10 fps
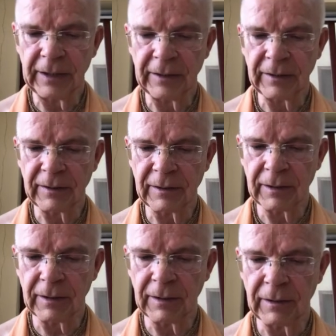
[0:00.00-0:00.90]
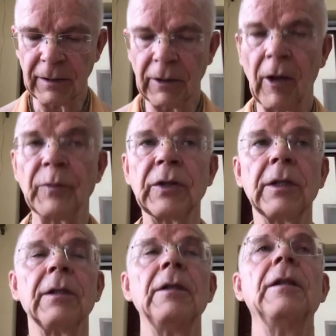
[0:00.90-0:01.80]
it is an
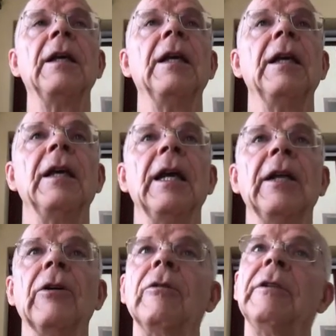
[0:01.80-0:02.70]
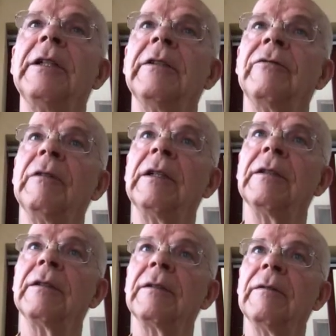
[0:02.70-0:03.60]
obstacle, and only if
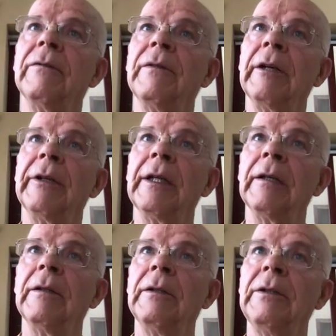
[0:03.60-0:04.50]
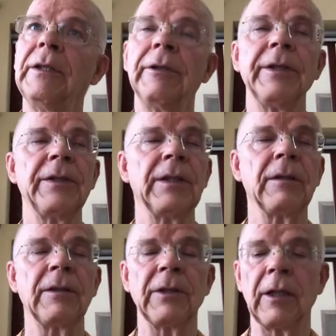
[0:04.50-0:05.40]
one is very
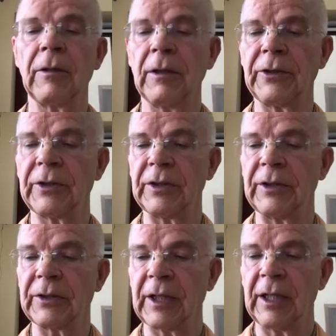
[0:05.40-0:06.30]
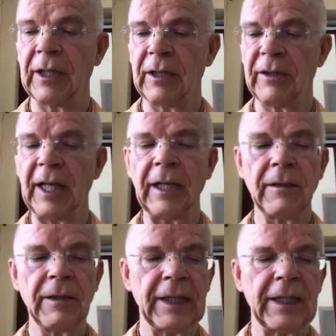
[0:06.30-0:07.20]
serious in Krishna consciousness,
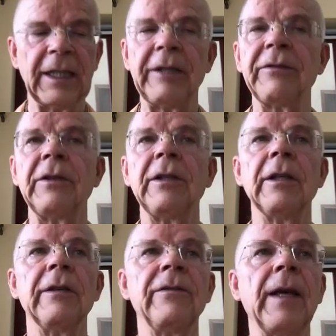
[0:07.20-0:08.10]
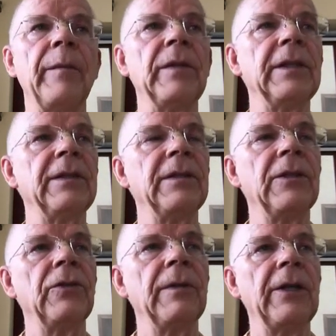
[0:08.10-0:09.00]
then even a
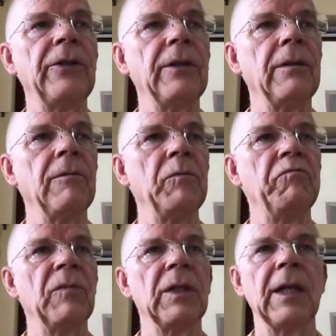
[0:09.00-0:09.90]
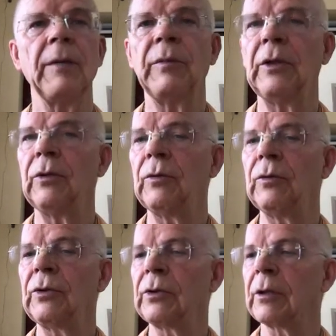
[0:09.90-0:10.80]
family situation can be
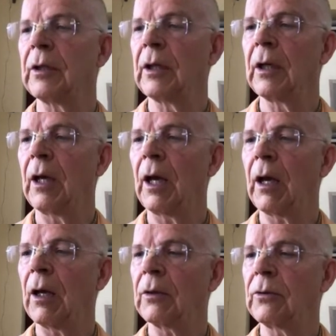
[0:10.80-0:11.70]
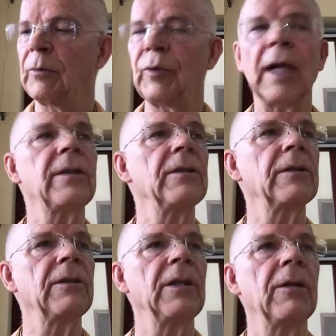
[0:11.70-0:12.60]
used to
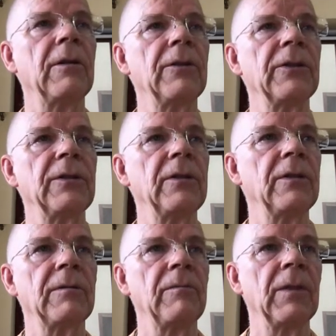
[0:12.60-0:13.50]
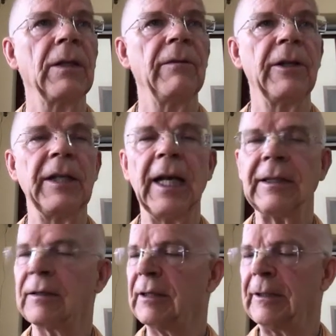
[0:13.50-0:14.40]
practice Krishna consciousness
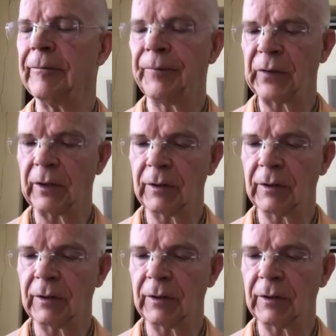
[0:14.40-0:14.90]
very nicely.